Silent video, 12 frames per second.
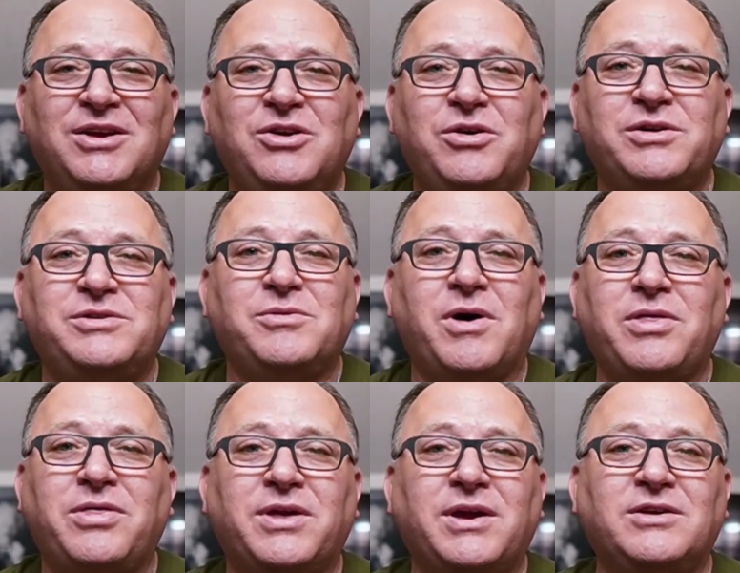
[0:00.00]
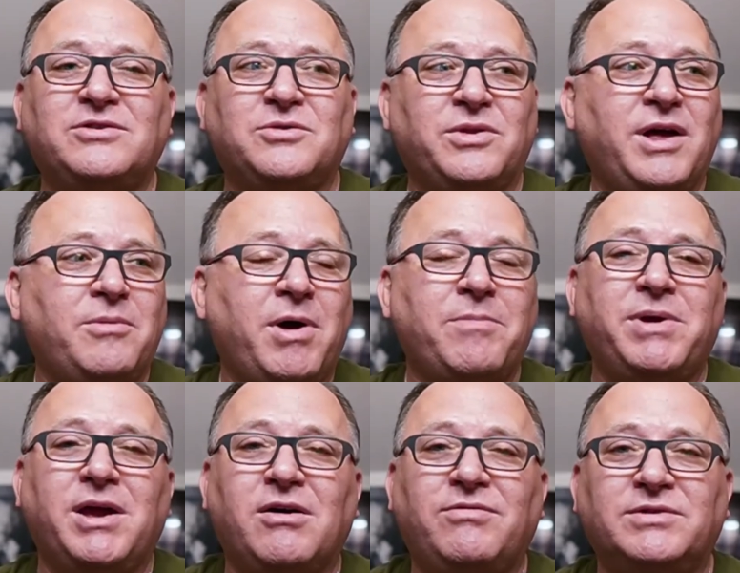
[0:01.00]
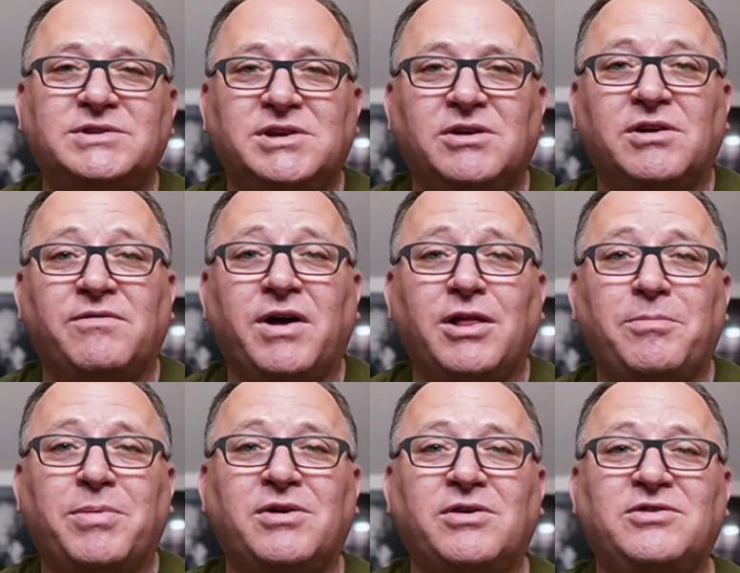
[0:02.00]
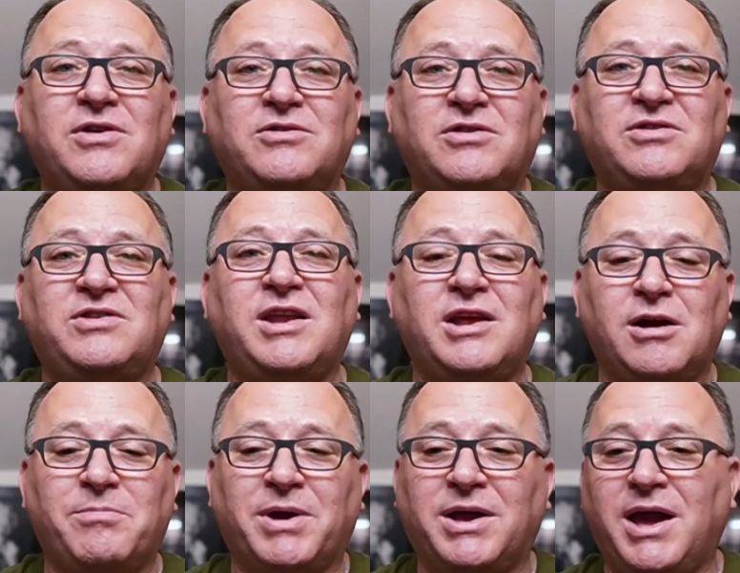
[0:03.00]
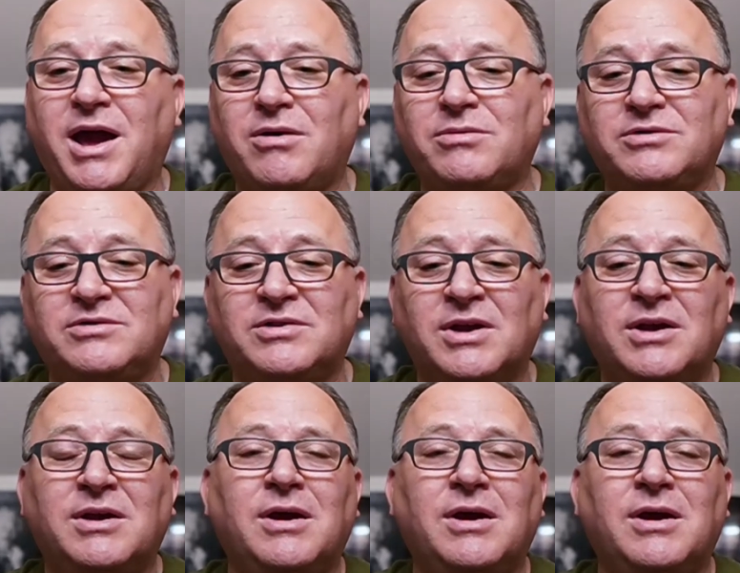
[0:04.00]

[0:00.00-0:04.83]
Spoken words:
You could do other things that might be helpful to your developers, such as setting up accounts,